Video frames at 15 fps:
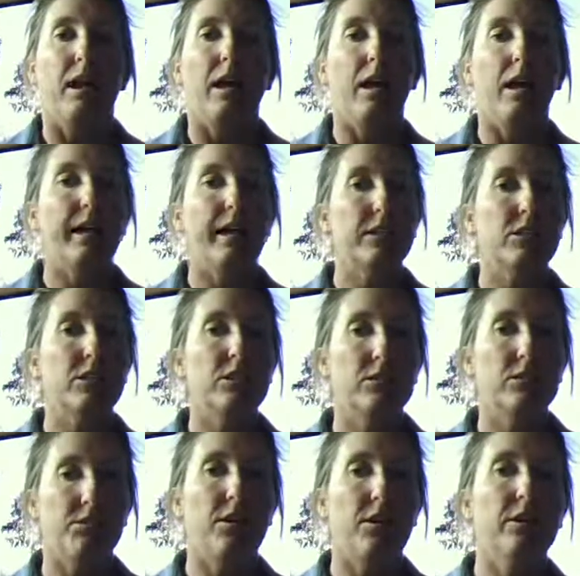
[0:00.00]
allows you to
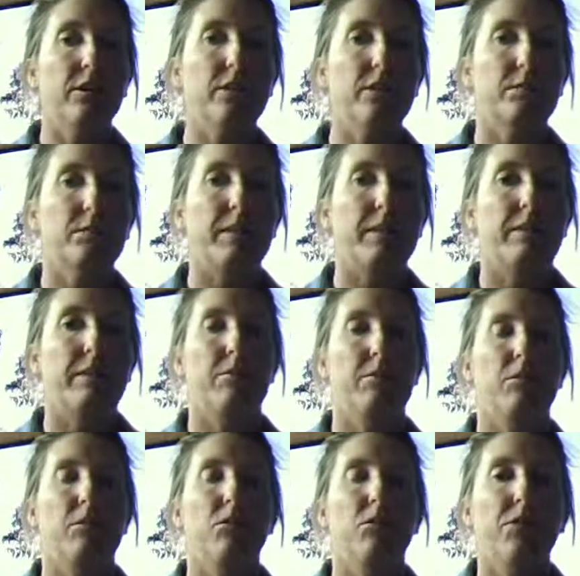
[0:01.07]
focus better
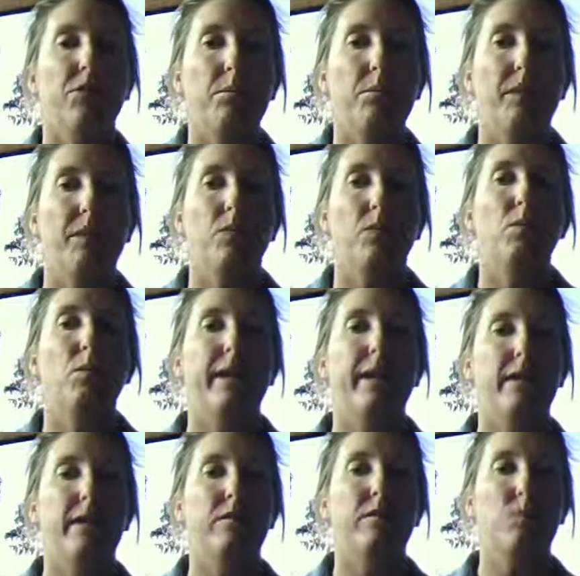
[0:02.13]
but also be
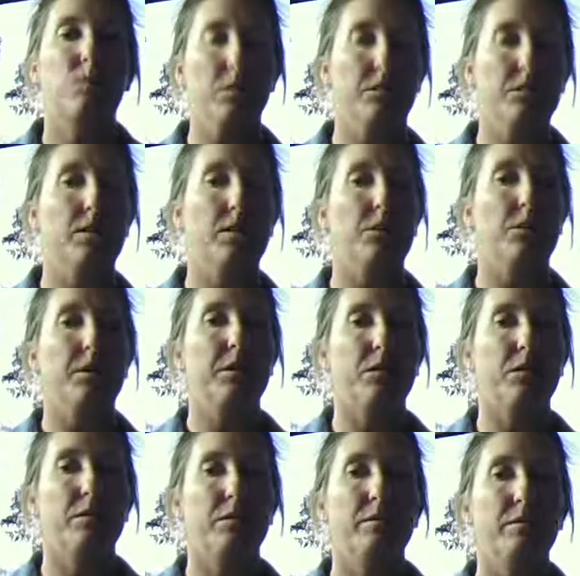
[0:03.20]
aware of what's going
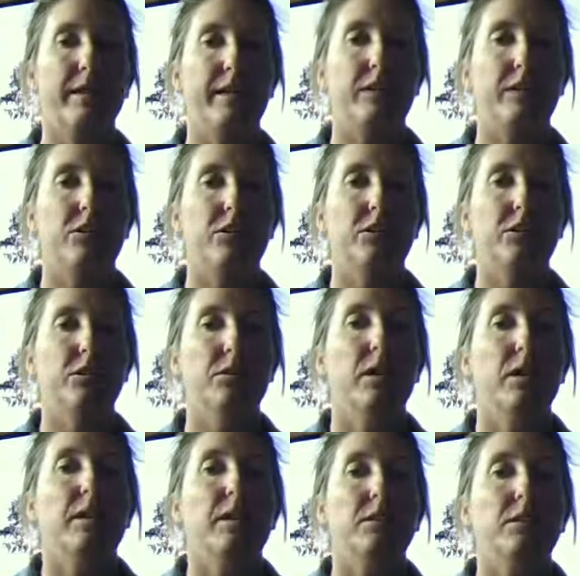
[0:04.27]
on around you.
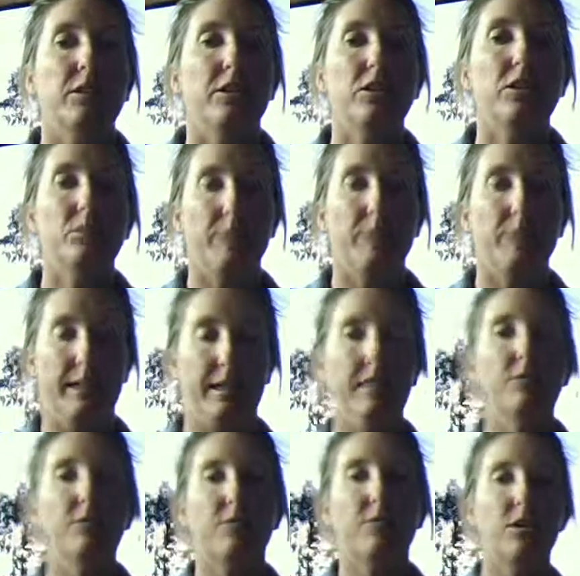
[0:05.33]
So you could be
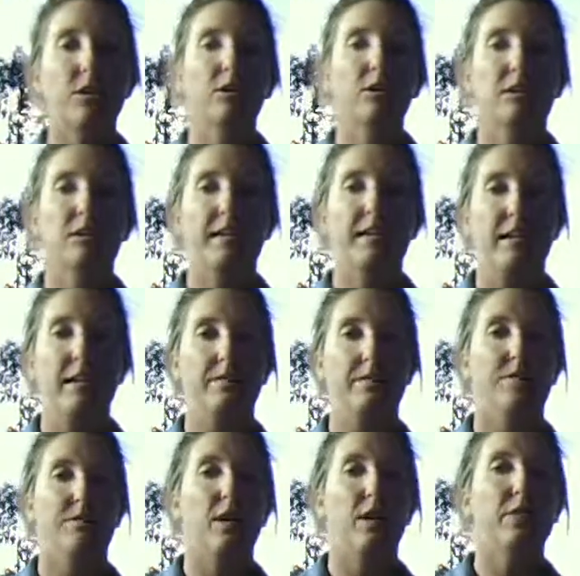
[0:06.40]
focused out in
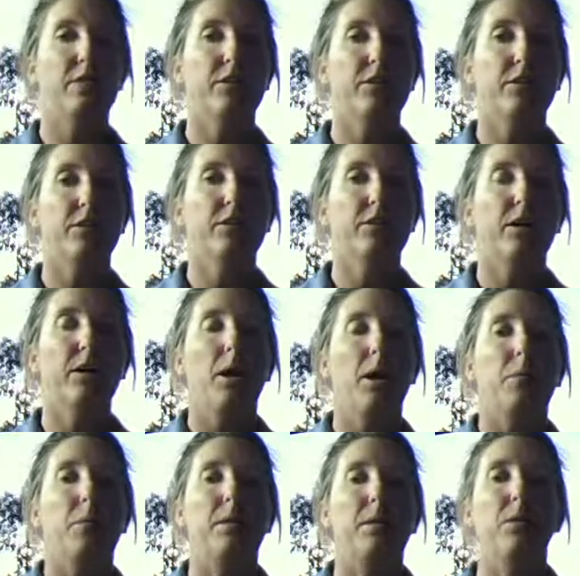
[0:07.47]
front of you
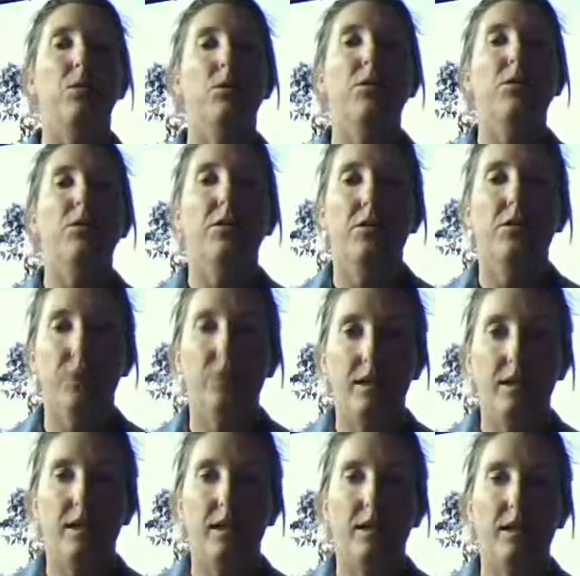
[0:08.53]
but also
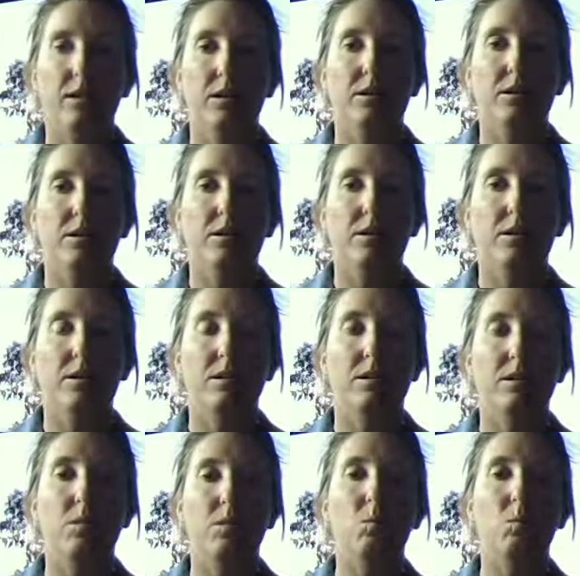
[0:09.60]
see
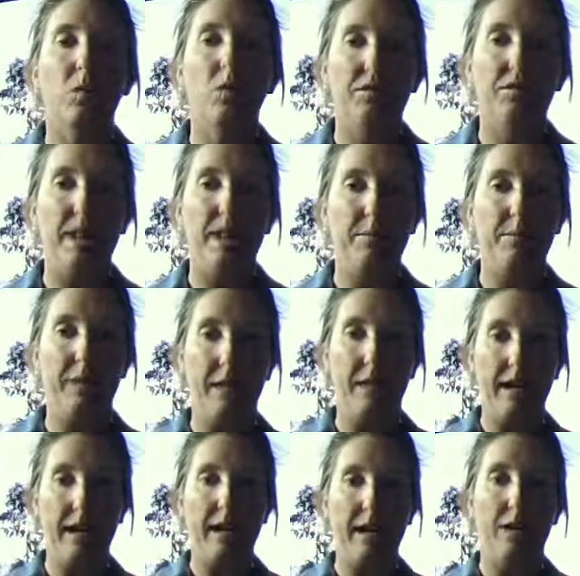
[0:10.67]
what's
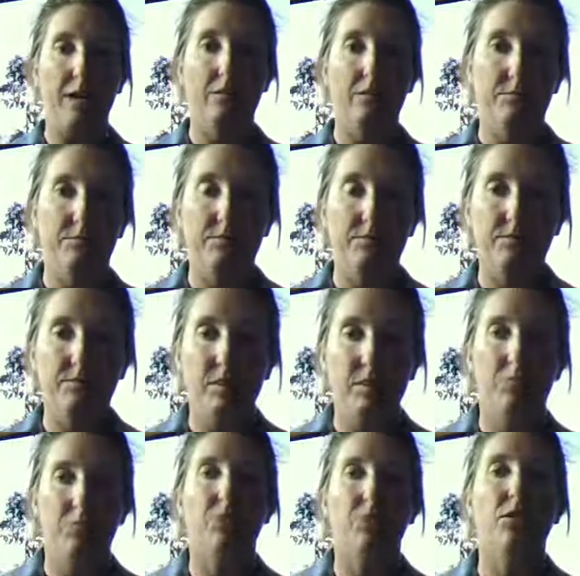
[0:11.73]
happening out
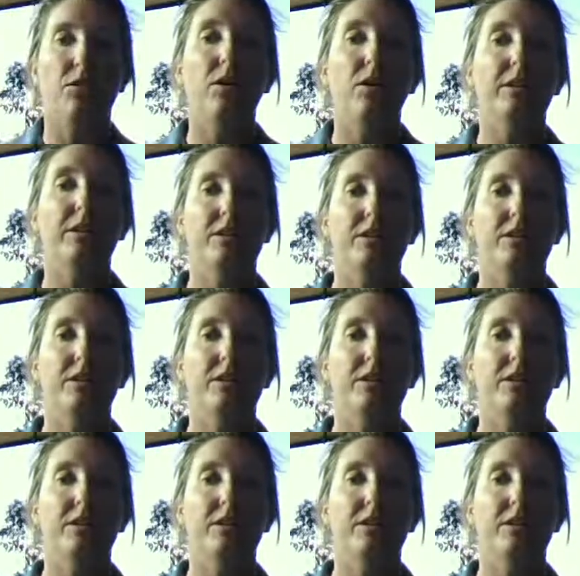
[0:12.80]
beside